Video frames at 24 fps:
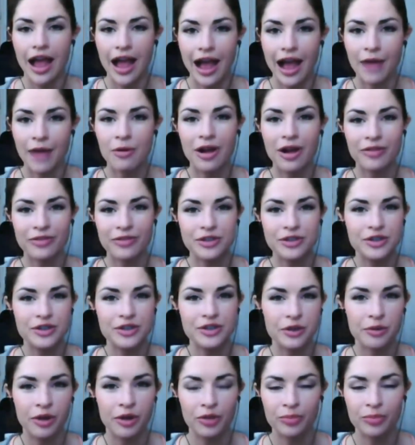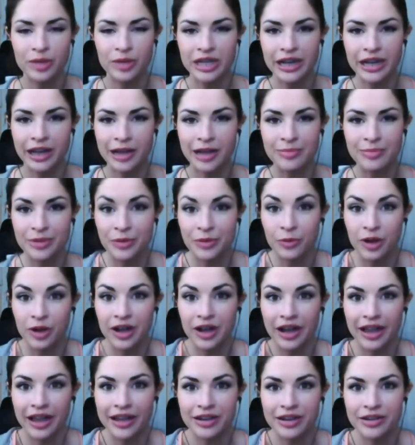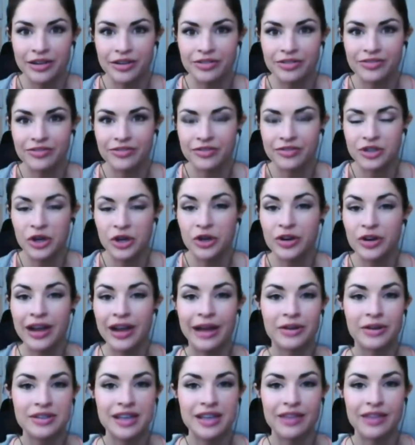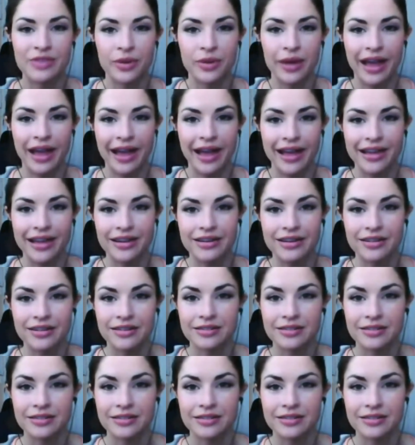how often do you all meet up, and what kind of turnouts have you had?